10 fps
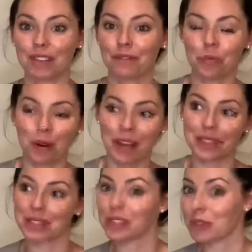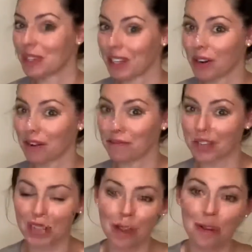for us to get it on
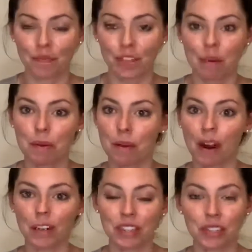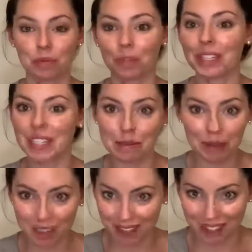video. We were already just really deep
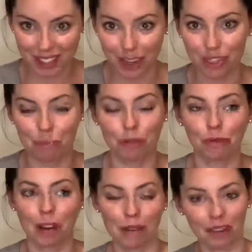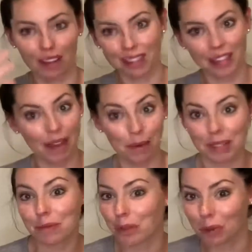into the discussion before I realized I wasn't
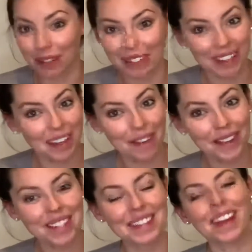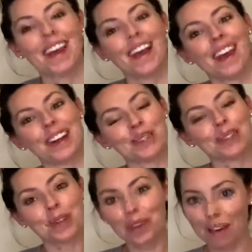recording any of it. And so I
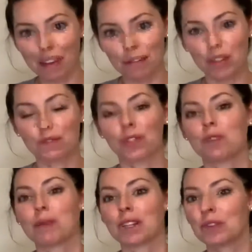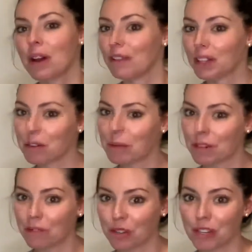don't have that footage for you, but I do have a little bit of
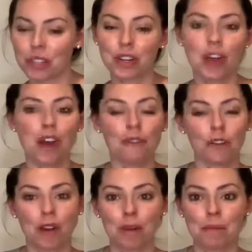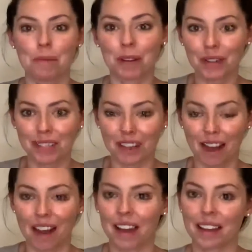footage from Pierce and
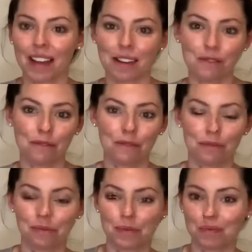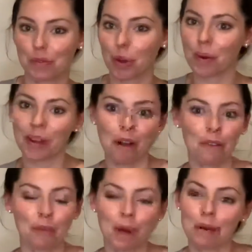I kind of going over
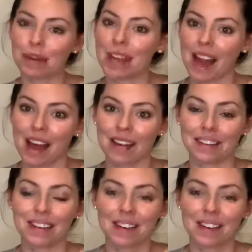what we had